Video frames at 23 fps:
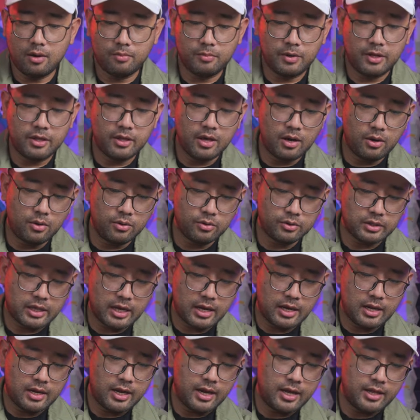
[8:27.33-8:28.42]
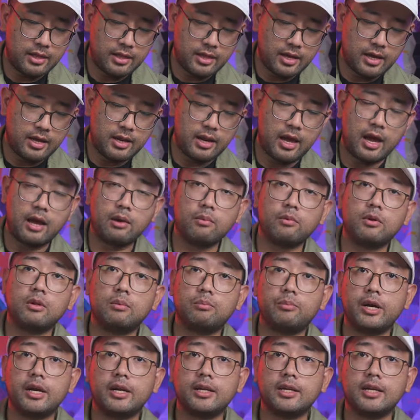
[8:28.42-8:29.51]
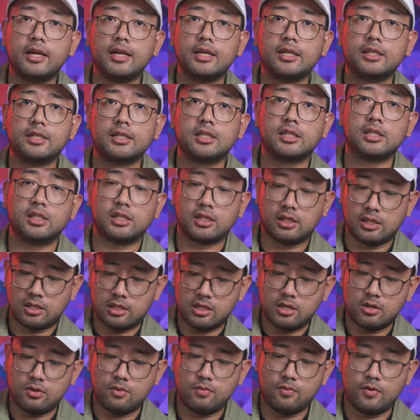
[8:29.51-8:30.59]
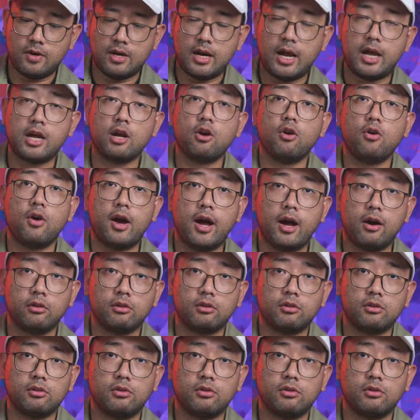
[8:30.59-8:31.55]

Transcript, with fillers: in the hotel, and then I will bring this when I go out.